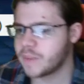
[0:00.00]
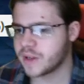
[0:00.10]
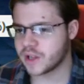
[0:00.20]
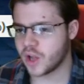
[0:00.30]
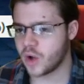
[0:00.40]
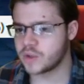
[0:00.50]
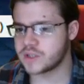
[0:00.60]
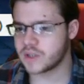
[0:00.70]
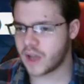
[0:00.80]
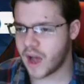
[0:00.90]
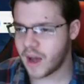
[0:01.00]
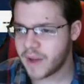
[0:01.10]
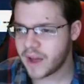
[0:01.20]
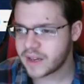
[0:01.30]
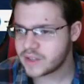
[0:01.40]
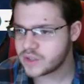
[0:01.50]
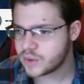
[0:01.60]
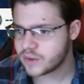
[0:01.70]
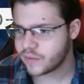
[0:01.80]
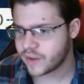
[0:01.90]
Close Combat into
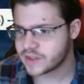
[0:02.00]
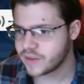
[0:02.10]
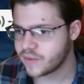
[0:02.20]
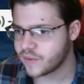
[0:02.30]
a defensive